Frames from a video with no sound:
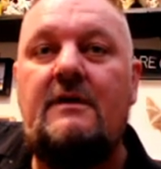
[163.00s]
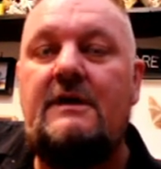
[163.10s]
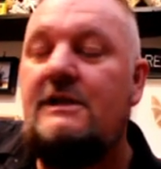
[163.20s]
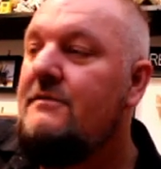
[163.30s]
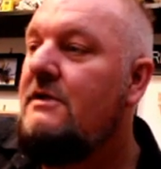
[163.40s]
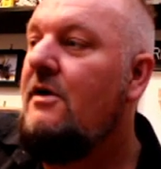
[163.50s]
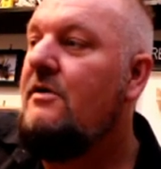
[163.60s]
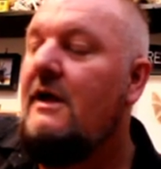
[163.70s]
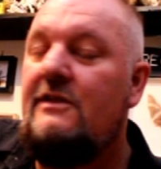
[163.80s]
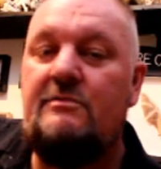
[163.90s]
You never know.
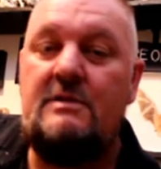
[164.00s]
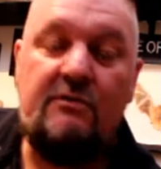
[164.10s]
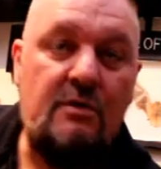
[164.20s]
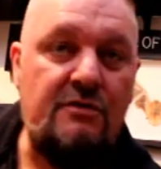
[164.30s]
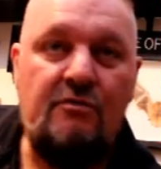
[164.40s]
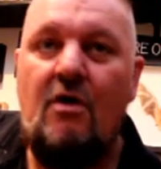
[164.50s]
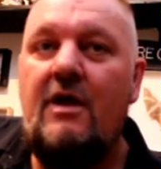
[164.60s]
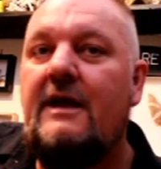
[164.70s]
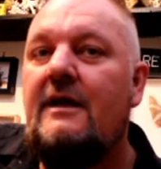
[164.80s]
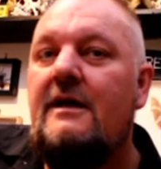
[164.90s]
It's worth
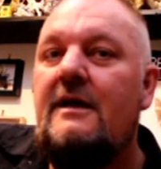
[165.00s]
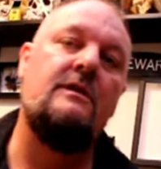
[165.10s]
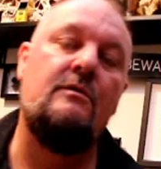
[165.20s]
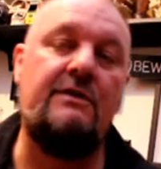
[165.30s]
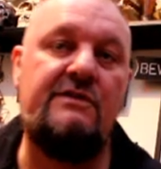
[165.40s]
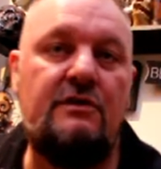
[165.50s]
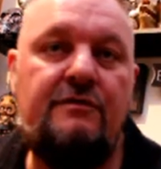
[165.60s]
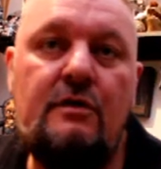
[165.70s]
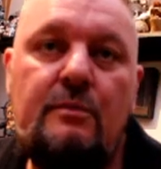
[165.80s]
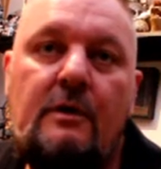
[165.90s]
trying. In the research
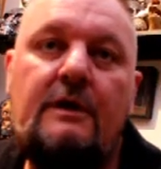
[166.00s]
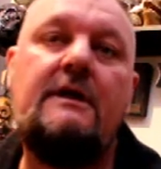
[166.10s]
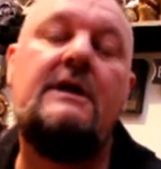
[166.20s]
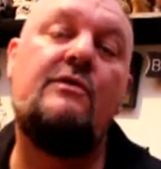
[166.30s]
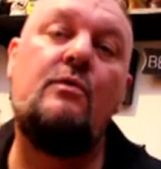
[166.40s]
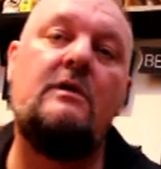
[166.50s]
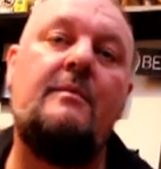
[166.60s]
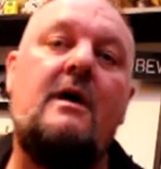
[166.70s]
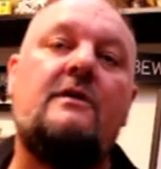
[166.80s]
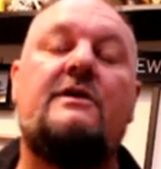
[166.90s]
field we're in, it's all
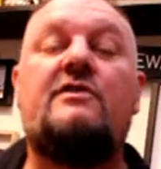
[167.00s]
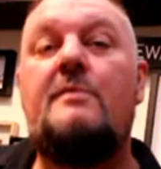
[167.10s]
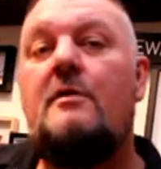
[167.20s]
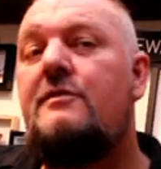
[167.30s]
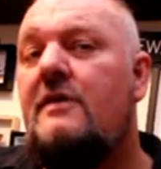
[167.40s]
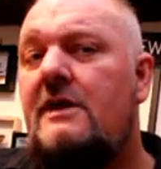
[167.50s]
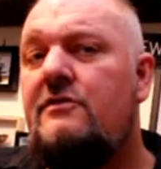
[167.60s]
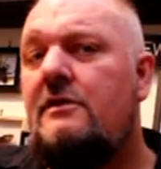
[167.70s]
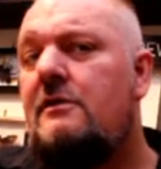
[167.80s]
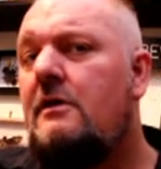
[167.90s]
about
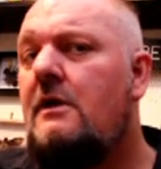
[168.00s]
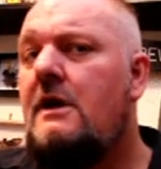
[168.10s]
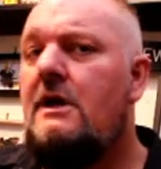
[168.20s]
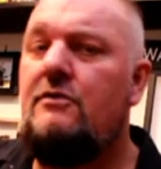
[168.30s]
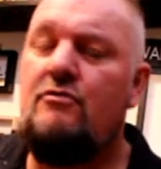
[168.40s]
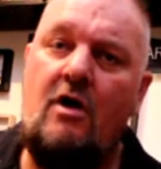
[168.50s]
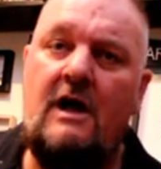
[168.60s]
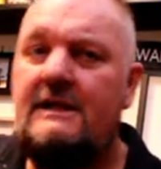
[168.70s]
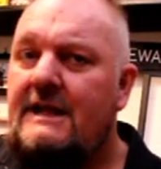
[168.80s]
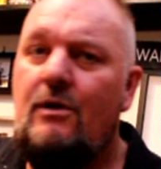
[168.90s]
experimentation,
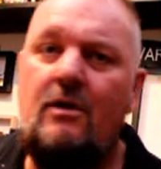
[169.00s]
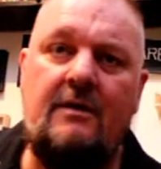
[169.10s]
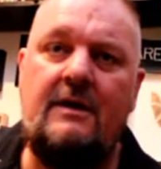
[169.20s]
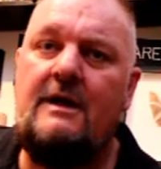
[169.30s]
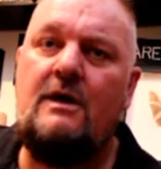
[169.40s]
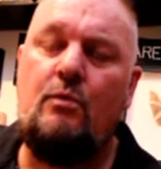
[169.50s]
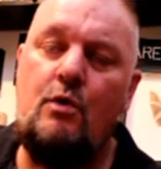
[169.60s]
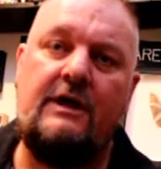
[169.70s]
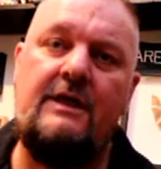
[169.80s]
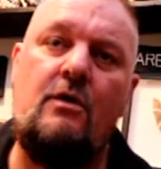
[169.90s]
trial and error,
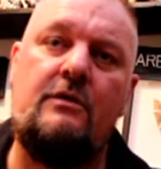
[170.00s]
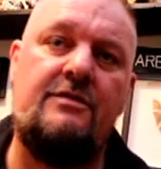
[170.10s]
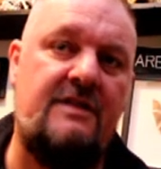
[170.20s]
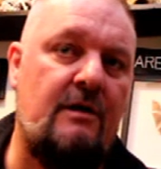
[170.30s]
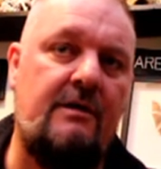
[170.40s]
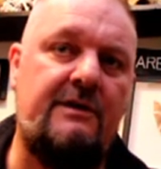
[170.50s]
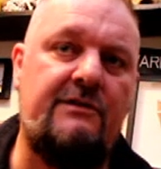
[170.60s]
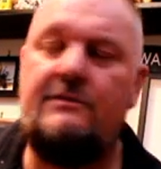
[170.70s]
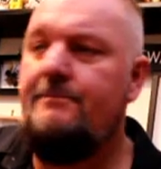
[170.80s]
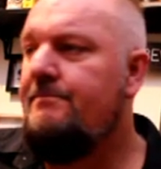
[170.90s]
working on
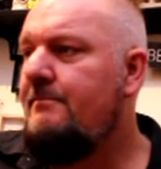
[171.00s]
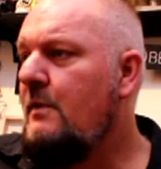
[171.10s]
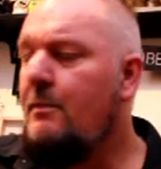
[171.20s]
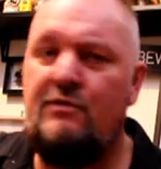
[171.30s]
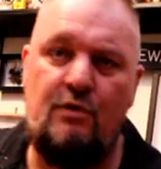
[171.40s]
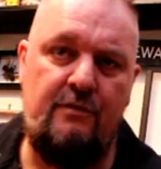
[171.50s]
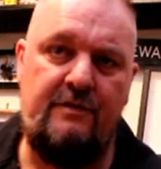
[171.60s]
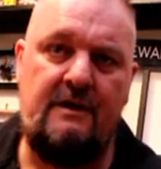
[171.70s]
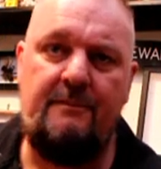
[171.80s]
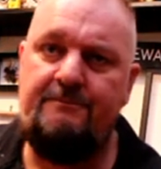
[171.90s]
theories,
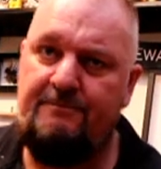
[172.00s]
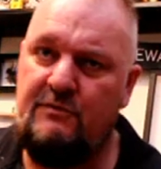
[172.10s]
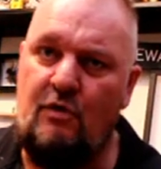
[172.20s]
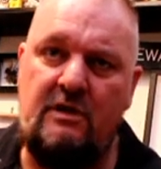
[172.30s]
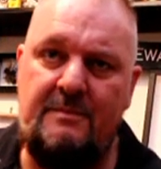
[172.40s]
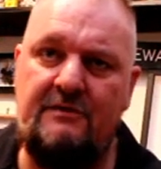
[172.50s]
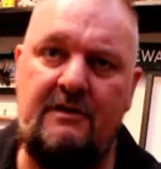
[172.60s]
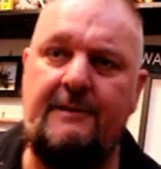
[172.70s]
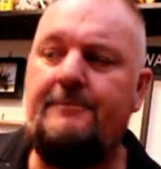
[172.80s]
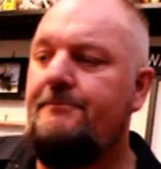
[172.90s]
observing,
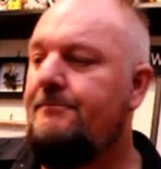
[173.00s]
documenting.